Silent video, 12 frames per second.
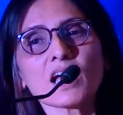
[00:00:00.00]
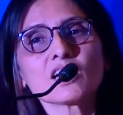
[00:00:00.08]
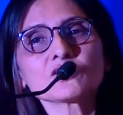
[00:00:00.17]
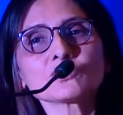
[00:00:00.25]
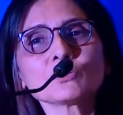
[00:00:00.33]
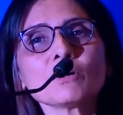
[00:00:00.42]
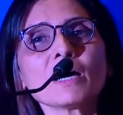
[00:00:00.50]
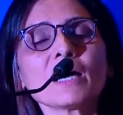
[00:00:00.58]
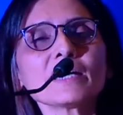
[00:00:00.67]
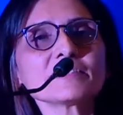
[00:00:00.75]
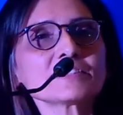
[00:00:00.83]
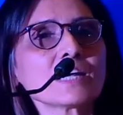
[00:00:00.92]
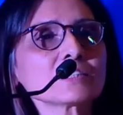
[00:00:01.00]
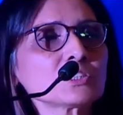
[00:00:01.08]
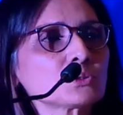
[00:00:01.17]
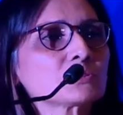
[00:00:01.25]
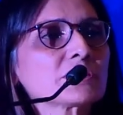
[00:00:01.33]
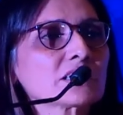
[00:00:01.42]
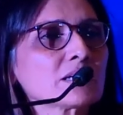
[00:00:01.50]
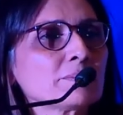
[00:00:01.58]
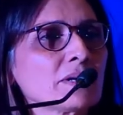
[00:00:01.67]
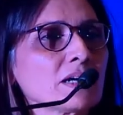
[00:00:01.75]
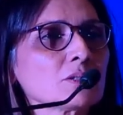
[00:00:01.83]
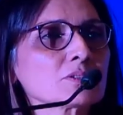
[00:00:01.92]
So, I started to think
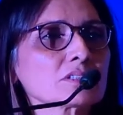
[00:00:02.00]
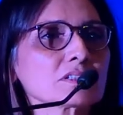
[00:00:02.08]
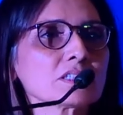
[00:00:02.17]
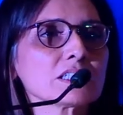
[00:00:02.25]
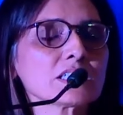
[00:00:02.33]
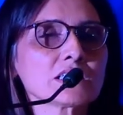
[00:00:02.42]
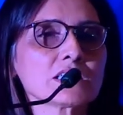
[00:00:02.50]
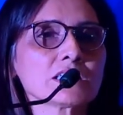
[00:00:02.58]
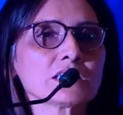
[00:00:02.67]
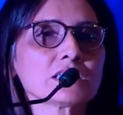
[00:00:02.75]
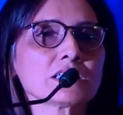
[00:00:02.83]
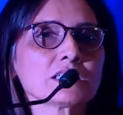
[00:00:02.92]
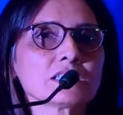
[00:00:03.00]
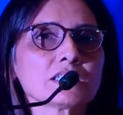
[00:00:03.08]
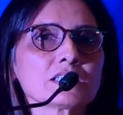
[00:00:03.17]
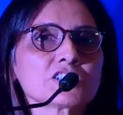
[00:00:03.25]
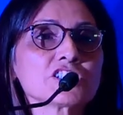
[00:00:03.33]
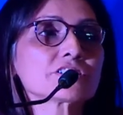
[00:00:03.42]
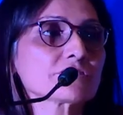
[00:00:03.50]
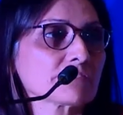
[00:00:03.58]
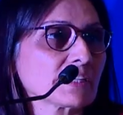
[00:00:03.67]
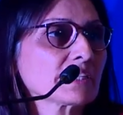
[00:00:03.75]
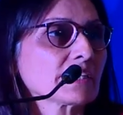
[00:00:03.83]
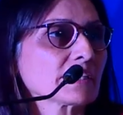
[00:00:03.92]
about uh, teacher
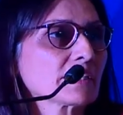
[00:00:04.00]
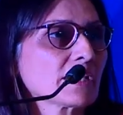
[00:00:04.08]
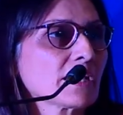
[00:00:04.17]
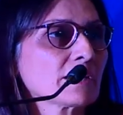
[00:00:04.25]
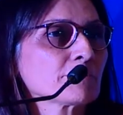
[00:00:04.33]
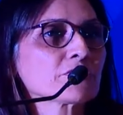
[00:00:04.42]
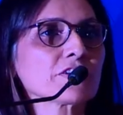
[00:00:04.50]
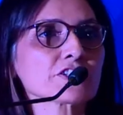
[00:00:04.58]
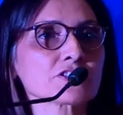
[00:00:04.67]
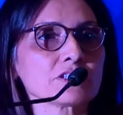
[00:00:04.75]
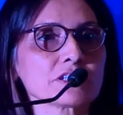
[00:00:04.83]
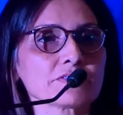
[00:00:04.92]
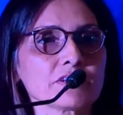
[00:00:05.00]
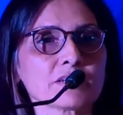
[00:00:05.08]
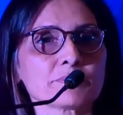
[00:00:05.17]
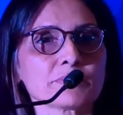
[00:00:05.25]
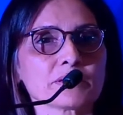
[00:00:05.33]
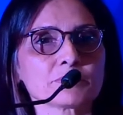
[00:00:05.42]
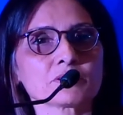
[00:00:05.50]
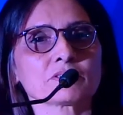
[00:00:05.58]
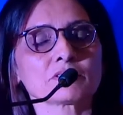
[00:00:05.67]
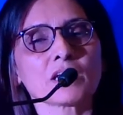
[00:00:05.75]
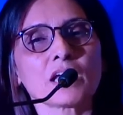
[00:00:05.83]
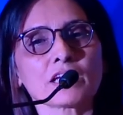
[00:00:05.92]
training and professional development
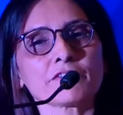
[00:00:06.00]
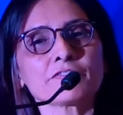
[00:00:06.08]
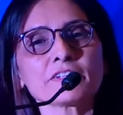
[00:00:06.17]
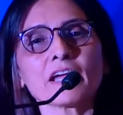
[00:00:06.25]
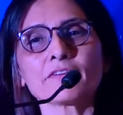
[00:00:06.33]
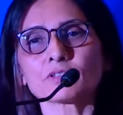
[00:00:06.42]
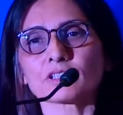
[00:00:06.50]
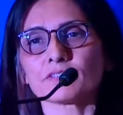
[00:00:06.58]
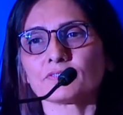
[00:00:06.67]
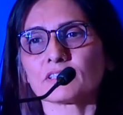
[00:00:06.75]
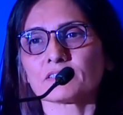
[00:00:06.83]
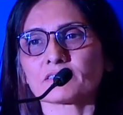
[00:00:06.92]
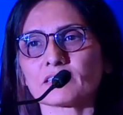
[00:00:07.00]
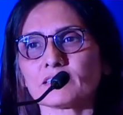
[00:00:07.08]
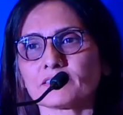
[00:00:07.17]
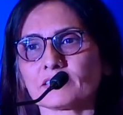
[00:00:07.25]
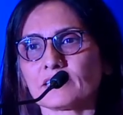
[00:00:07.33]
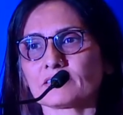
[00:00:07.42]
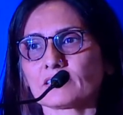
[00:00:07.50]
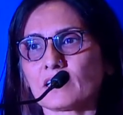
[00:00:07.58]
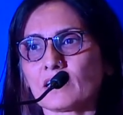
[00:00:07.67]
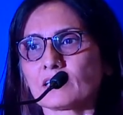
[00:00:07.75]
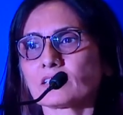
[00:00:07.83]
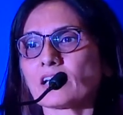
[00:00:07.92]
because if we have to give these skill sets,
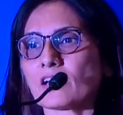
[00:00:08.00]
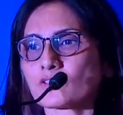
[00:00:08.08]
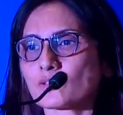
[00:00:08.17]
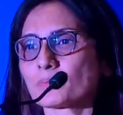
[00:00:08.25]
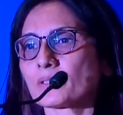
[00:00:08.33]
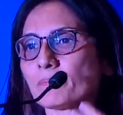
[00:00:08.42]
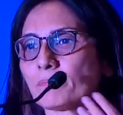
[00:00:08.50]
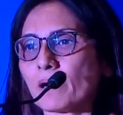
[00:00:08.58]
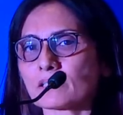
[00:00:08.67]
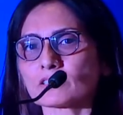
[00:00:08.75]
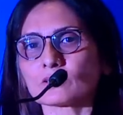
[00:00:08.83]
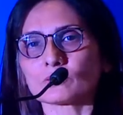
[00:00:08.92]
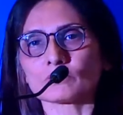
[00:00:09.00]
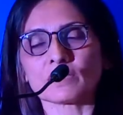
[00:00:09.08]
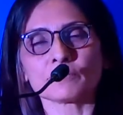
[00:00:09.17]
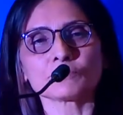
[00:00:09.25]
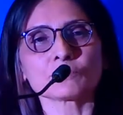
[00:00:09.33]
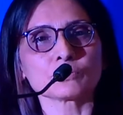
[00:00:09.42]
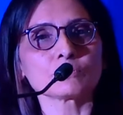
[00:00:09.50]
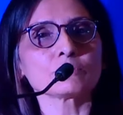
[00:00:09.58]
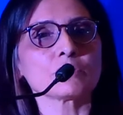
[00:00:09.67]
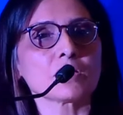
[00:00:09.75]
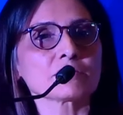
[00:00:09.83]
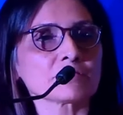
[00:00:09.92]
it has to be imparted to them
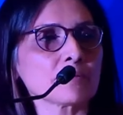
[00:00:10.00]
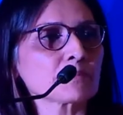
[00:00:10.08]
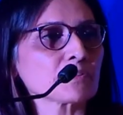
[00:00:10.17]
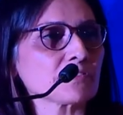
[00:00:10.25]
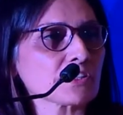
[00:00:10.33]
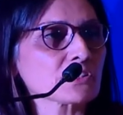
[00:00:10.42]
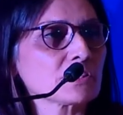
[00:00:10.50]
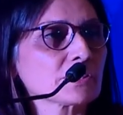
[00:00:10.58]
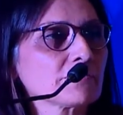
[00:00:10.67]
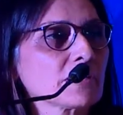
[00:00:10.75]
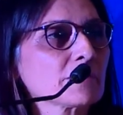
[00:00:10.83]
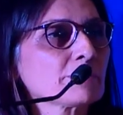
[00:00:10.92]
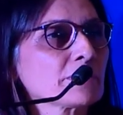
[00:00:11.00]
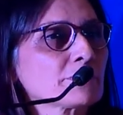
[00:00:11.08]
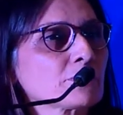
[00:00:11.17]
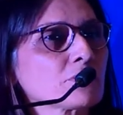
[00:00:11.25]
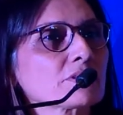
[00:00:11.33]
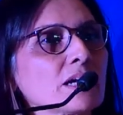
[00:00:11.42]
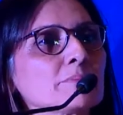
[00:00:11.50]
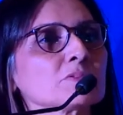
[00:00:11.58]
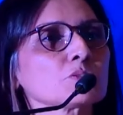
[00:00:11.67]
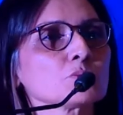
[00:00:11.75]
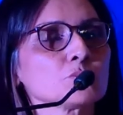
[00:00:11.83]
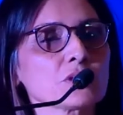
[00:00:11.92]
through some professional development
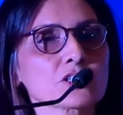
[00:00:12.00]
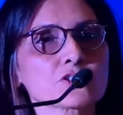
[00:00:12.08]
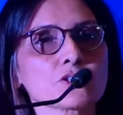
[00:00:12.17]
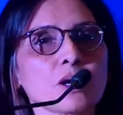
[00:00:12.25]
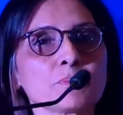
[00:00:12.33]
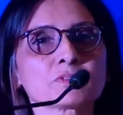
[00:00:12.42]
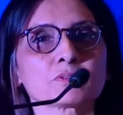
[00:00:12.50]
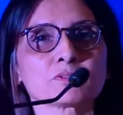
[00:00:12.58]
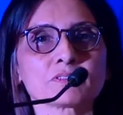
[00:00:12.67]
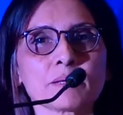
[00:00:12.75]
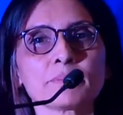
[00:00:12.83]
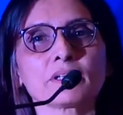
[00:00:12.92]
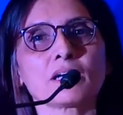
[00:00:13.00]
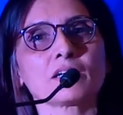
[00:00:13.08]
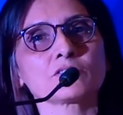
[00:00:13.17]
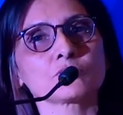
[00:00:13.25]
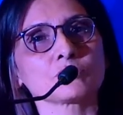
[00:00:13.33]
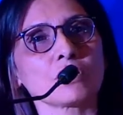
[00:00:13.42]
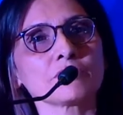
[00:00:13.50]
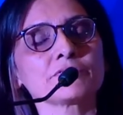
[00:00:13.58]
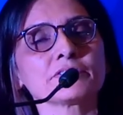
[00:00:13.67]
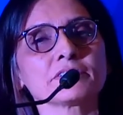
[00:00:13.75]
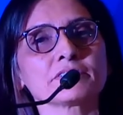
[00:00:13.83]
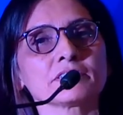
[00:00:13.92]
programs, through workshops, through seminars, through
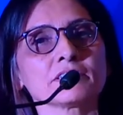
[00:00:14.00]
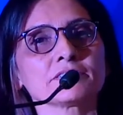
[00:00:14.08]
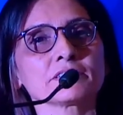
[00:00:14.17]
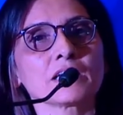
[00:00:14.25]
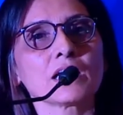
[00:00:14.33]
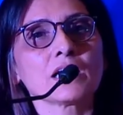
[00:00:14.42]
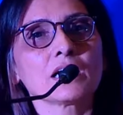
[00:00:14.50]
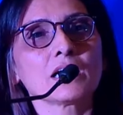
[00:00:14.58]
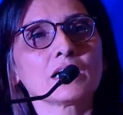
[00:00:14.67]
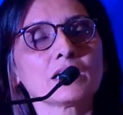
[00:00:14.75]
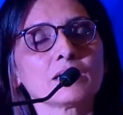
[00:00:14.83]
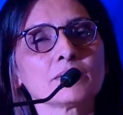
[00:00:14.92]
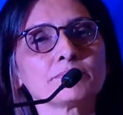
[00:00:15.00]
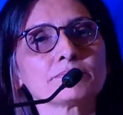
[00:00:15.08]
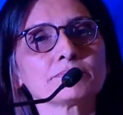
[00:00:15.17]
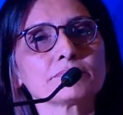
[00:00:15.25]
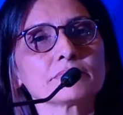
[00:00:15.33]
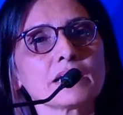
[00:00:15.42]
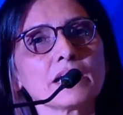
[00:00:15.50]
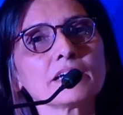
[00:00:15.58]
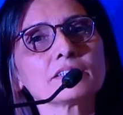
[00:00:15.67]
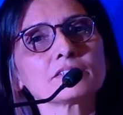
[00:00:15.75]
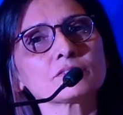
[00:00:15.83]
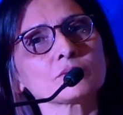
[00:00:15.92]
conferences. Um,
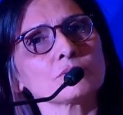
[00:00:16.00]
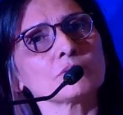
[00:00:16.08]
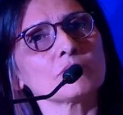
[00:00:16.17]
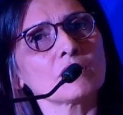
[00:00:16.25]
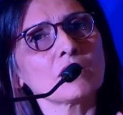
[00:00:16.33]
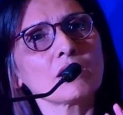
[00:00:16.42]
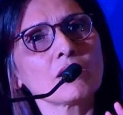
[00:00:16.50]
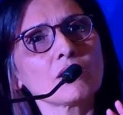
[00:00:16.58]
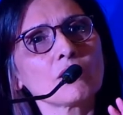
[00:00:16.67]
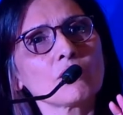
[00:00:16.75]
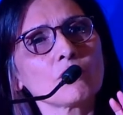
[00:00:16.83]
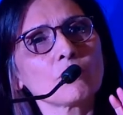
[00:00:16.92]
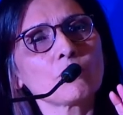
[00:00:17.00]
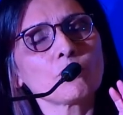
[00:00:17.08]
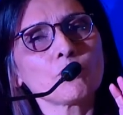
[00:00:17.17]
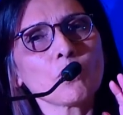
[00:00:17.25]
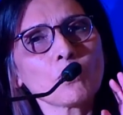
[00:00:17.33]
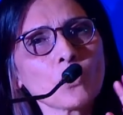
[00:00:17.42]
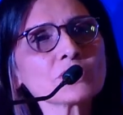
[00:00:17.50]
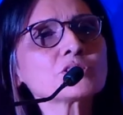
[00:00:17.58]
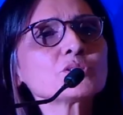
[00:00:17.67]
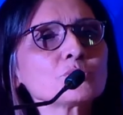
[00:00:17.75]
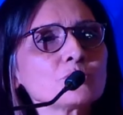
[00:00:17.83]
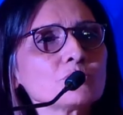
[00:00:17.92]
and so
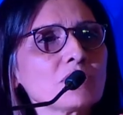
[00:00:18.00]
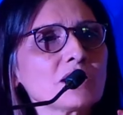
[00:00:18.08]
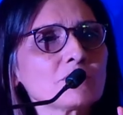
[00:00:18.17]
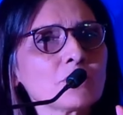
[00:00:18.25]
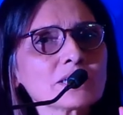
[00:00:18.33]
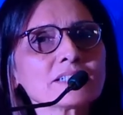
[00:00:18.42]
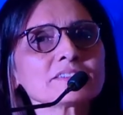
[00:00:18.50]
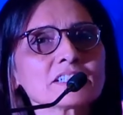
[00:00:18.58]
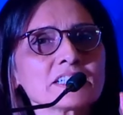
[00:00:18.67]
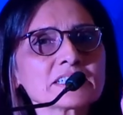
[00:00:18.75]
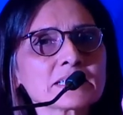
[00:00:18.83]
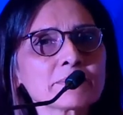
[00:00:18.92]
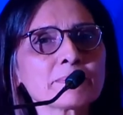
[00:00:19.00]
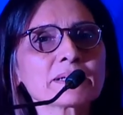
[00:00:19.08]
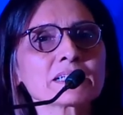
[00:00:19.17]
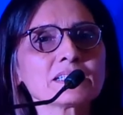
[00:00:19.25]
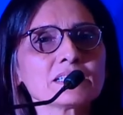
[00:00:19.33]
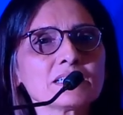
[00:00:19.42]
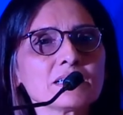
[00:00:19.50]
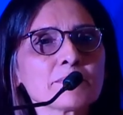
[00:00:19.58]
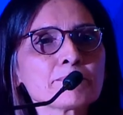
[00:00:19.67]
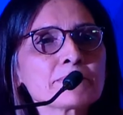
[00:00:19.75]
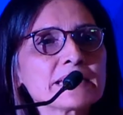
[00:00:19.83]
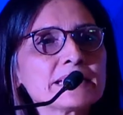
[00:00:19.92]
what, do, what does a typical
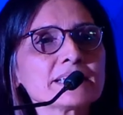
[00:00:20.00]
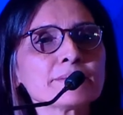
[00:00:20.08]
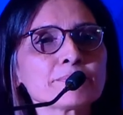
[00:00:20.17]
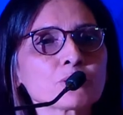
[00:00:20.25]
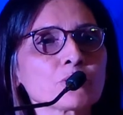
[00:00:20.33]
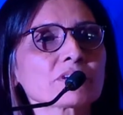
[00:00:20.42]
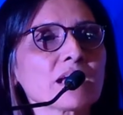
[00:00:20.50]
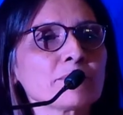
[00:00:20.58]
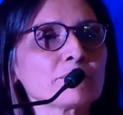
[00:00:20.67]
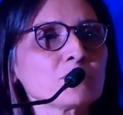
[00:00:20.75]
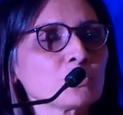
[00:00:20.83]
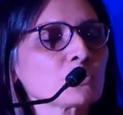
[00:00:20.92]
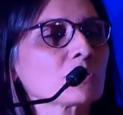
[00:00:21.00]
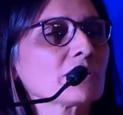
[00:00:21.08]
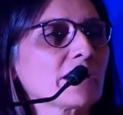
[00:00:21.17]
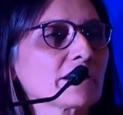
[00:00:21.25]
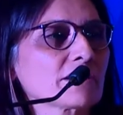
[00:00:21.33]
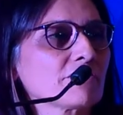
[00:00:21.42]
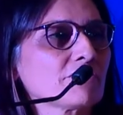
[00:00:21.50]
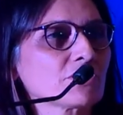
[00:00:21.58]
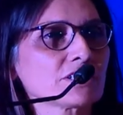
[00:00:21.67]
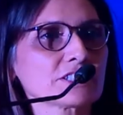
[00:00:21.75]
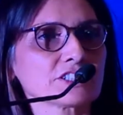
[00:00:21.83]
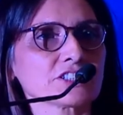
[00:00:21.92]
PD program look like for
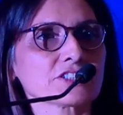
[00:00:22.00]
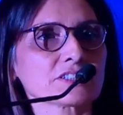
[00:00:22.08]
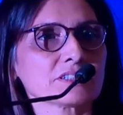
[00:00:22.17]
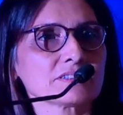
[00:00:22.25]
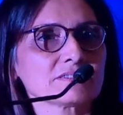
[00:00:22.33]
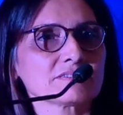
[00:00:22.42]
a teacher?